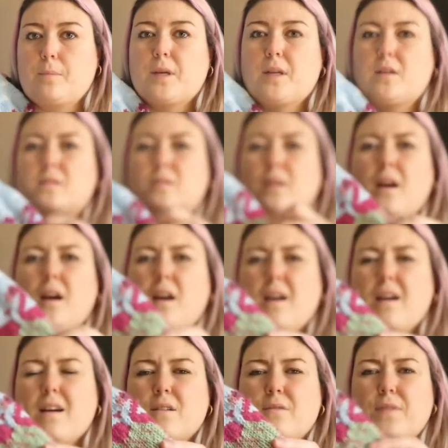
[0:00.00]
because
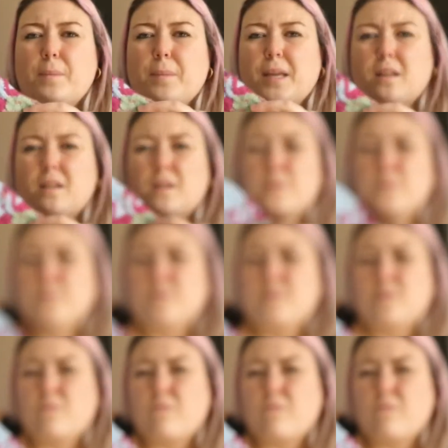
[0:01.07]
flamingos, the